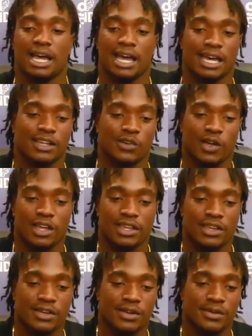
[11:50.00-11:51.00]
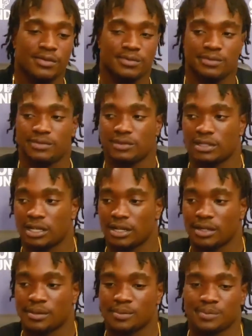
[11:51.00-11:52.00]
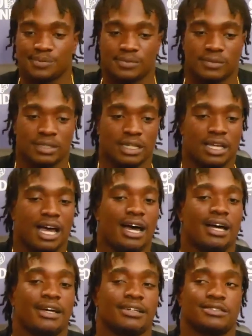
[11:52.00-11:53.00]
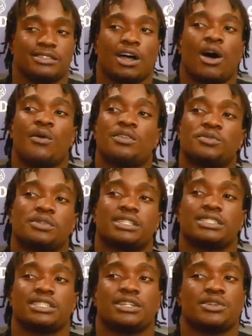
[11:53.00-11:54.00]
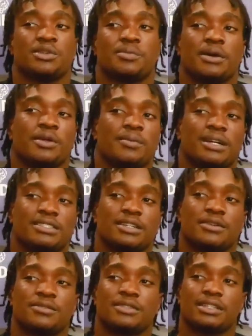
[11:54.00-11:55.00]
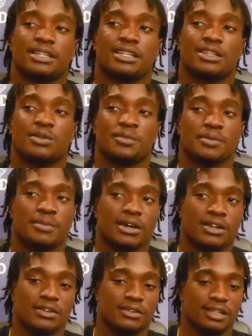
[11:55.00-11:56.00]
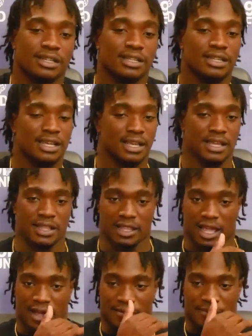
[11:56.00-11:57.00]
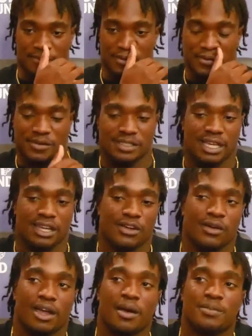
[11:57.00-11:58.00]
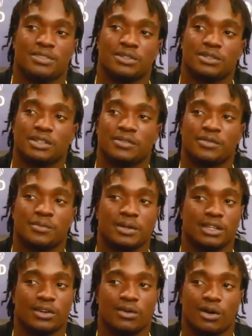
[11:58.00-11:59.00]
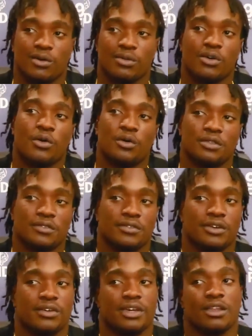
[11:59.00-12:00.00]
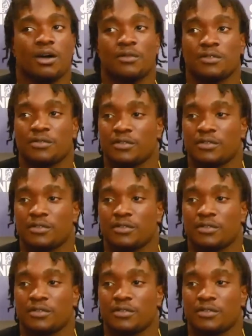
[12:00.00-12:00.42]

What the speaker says: I had a great year. I always want to continue to better myself, to get a little bit better, and Memphis had a great opportunity for me to grow on the field and off the